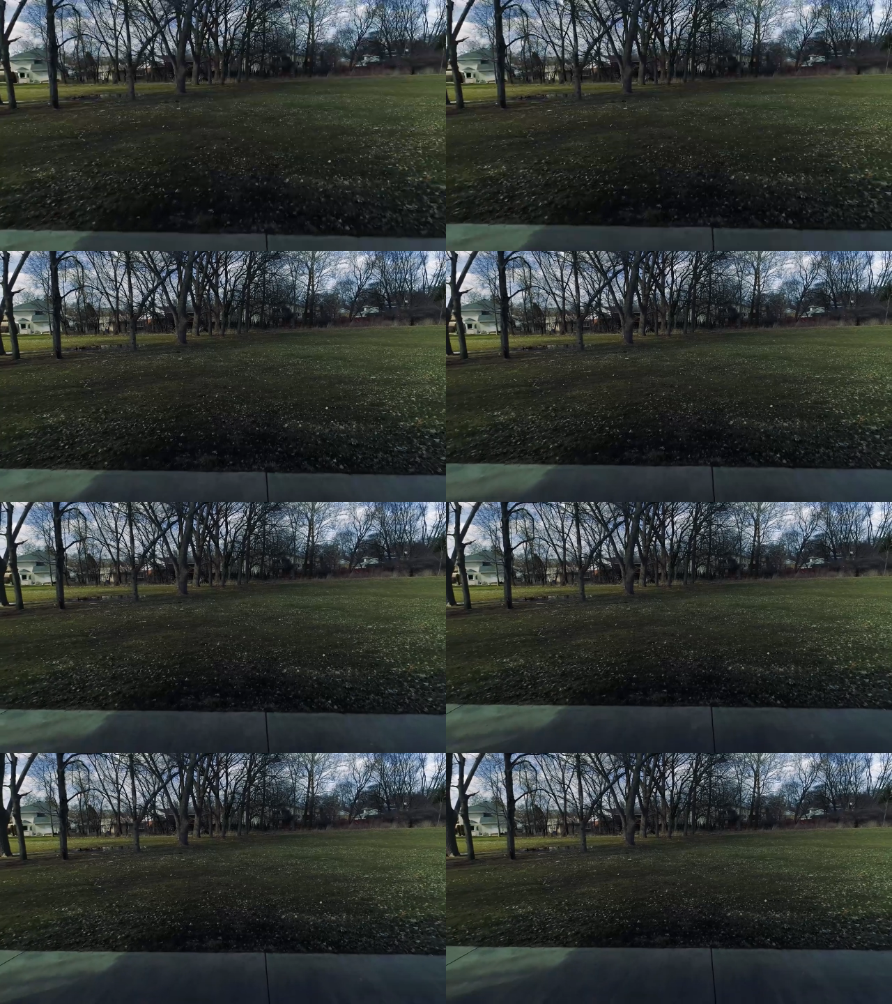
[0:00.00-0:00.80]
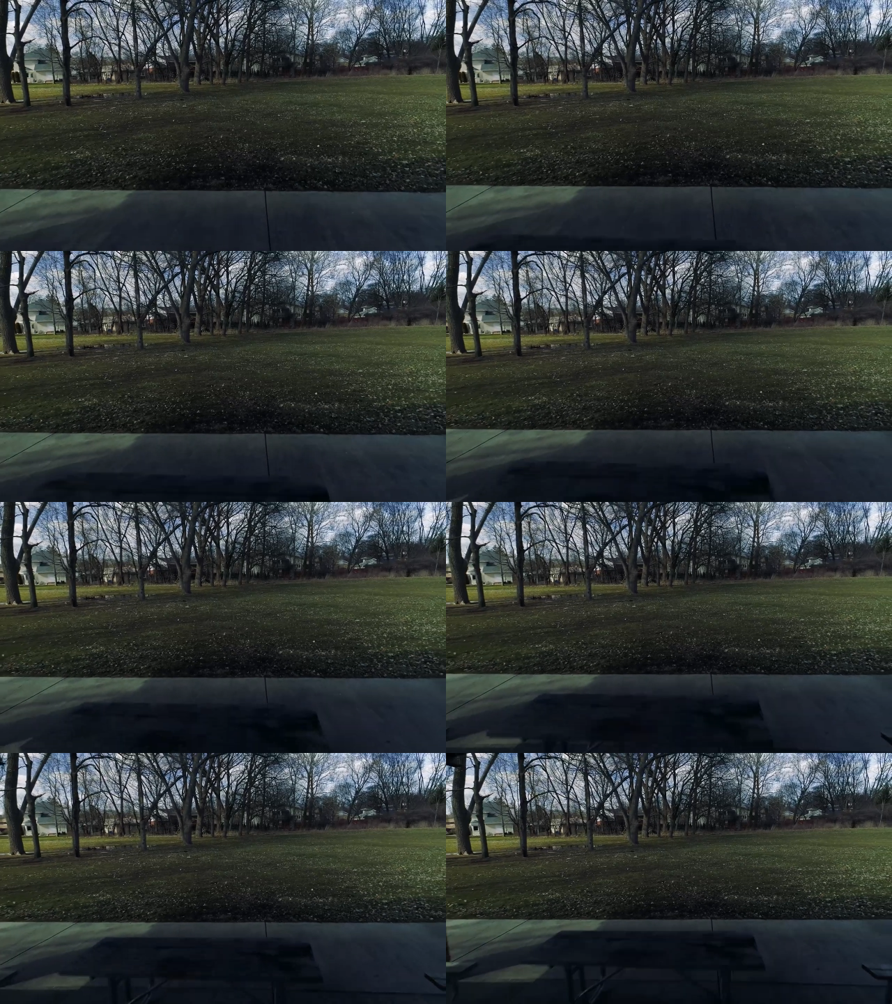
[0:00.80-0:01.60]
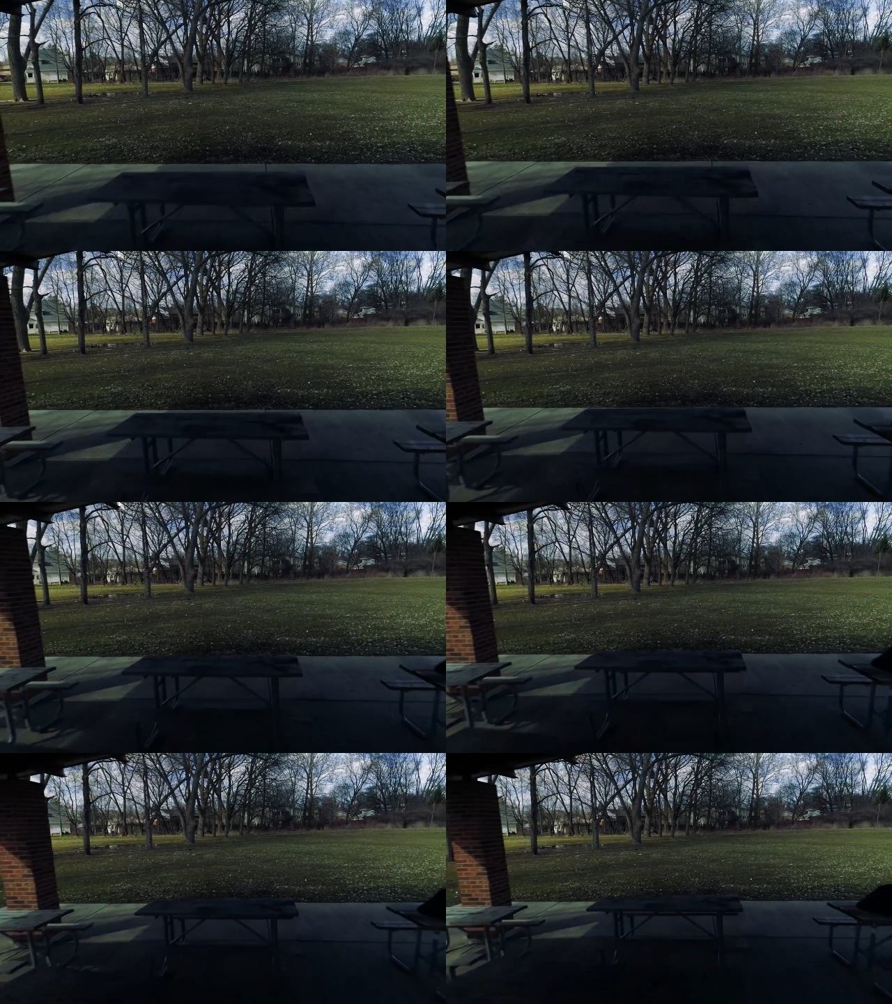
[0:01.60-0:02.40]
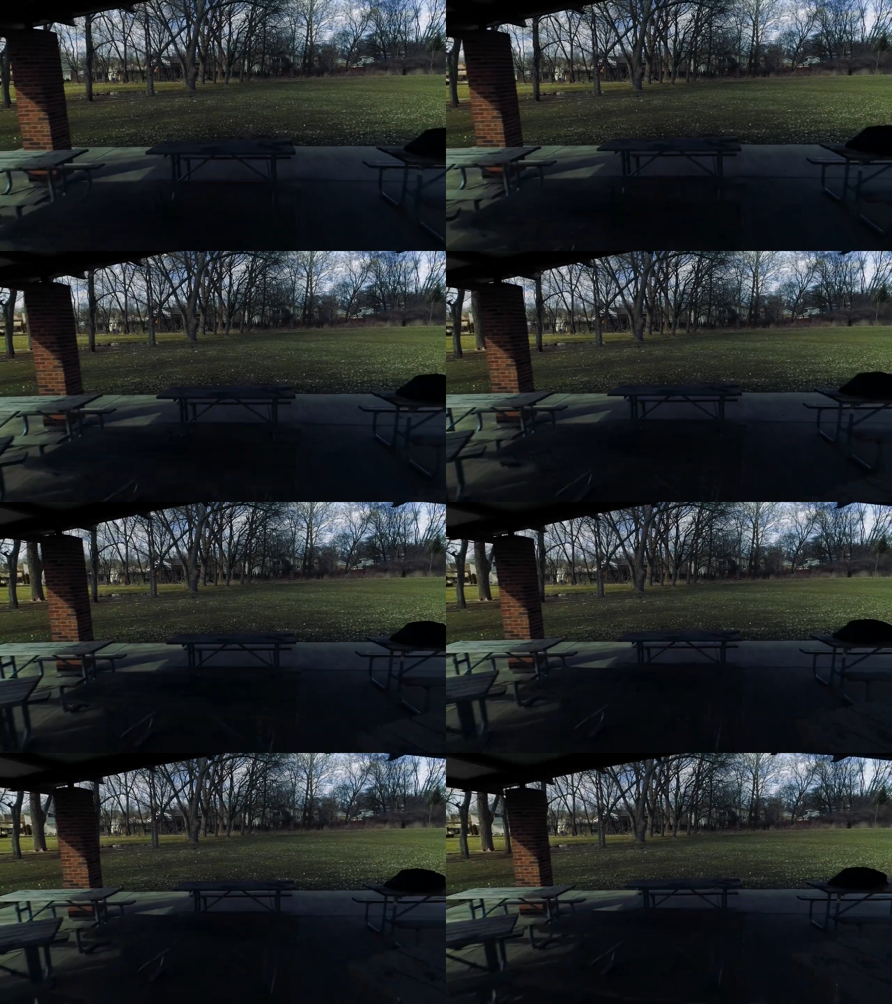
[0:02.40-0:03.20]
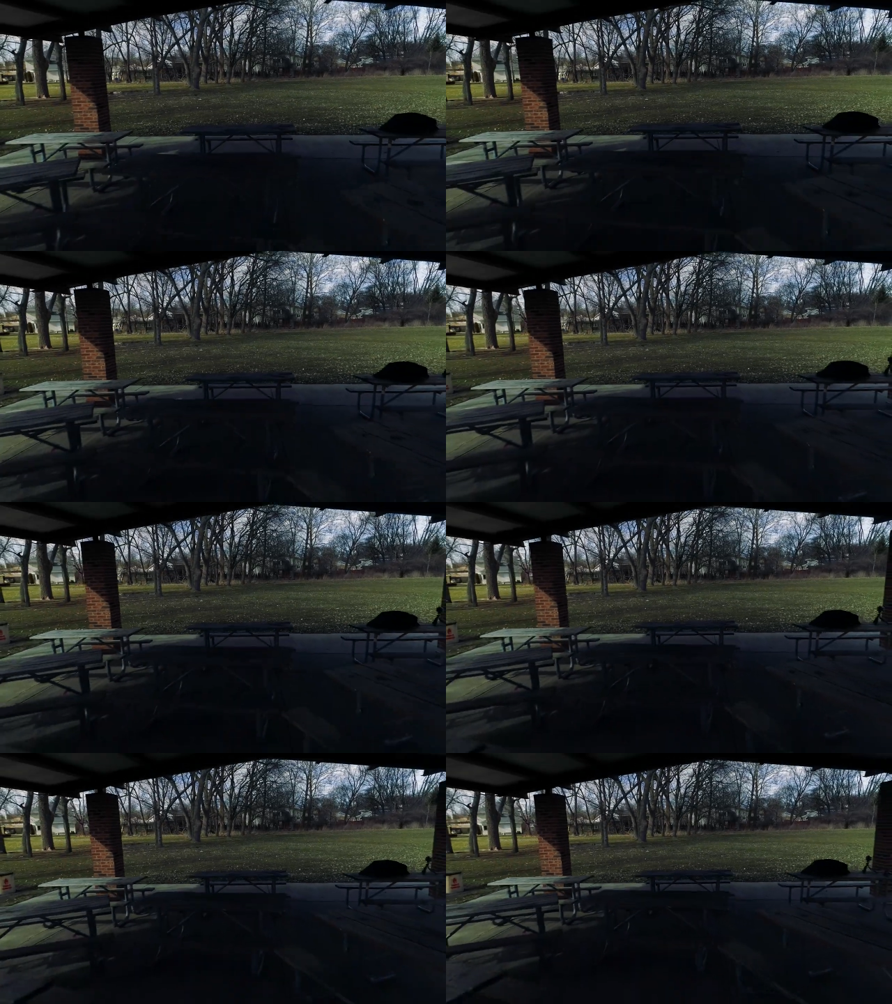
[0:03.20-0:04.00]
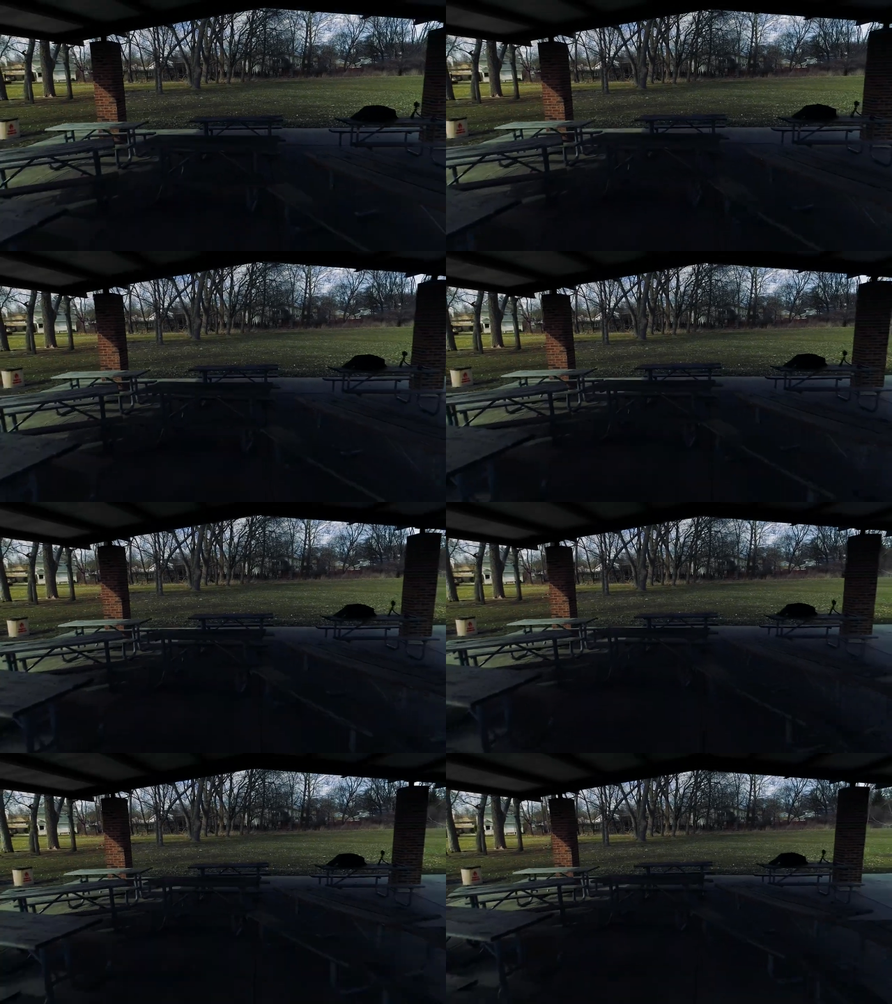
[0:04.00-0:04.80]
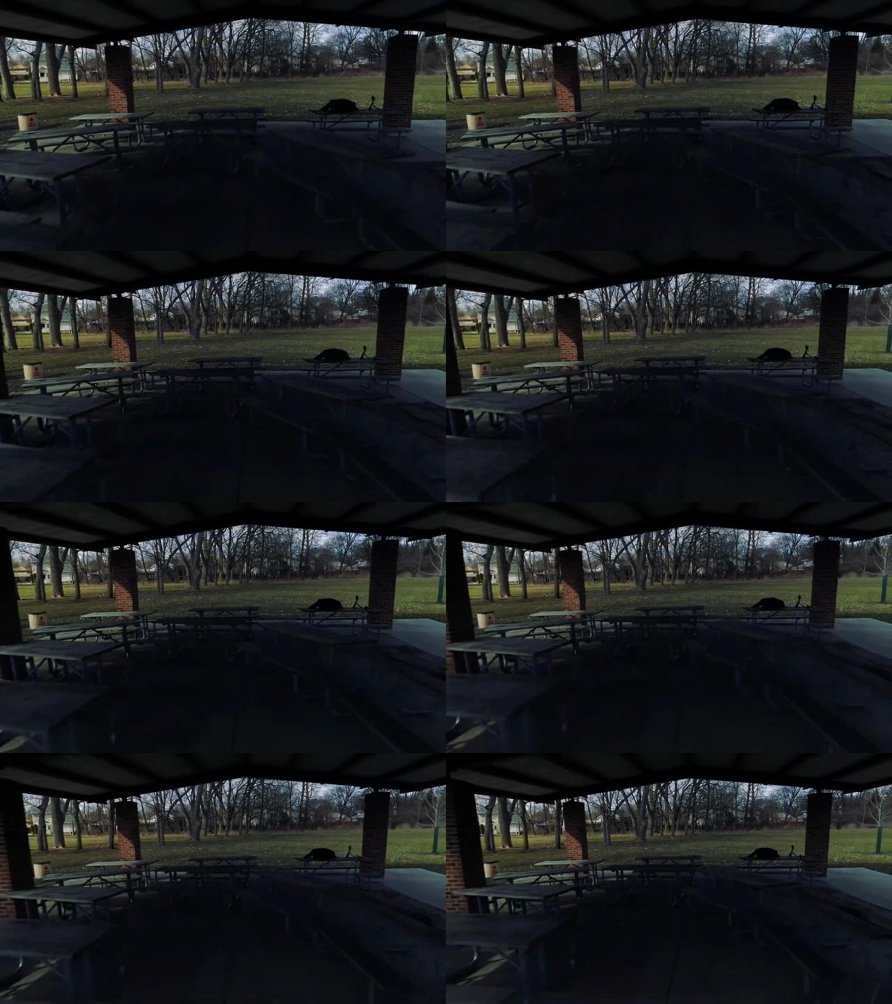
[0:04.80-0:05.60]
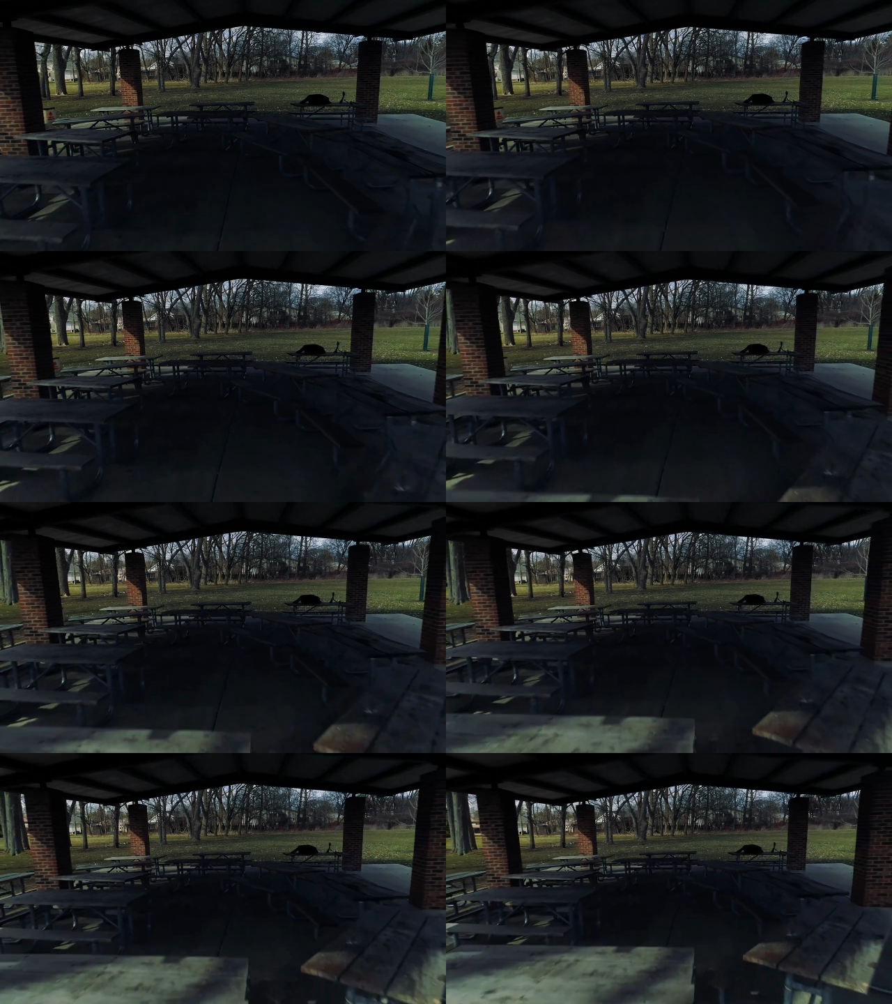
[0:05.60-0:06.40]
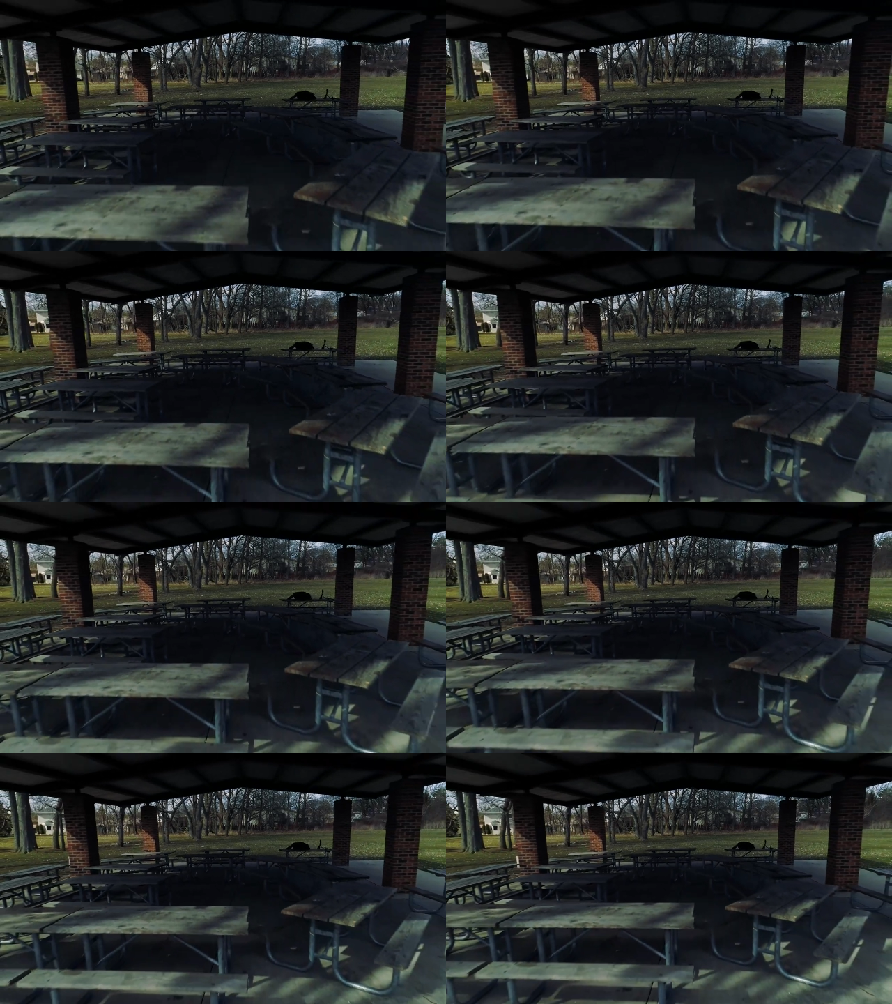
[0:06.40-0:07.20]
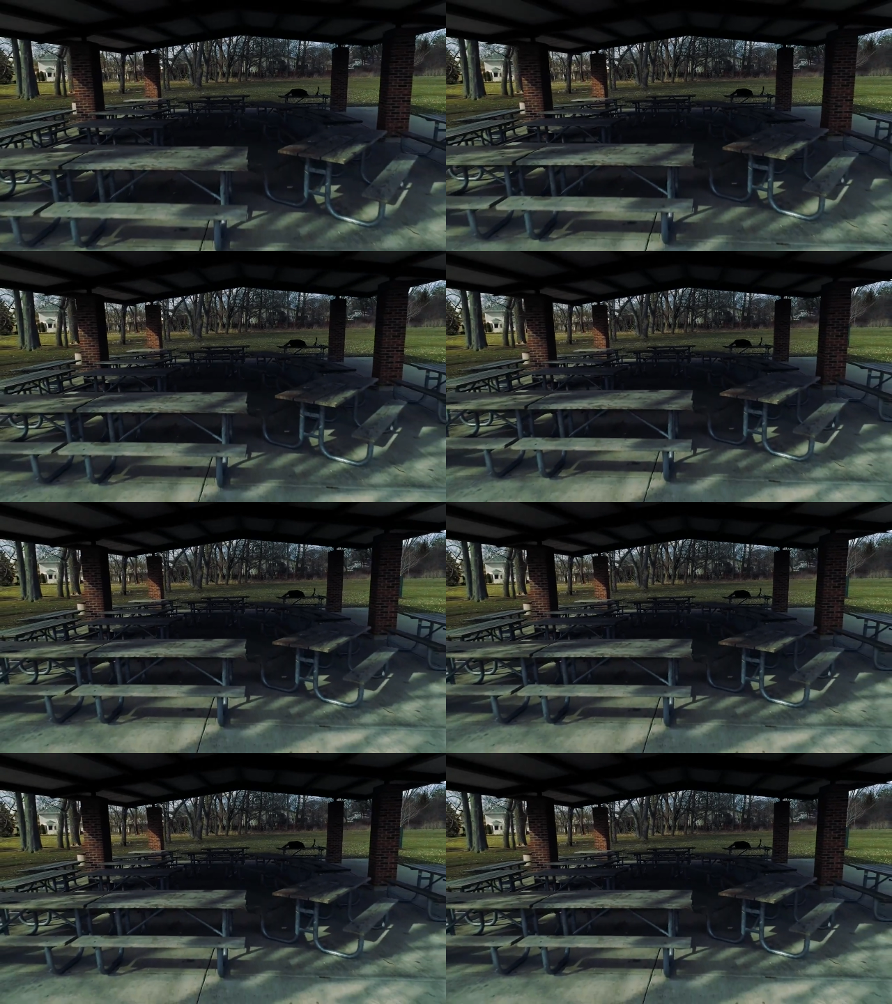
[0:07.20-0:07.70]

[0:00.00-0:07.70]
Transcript: No face is visible, so there are no lips to read.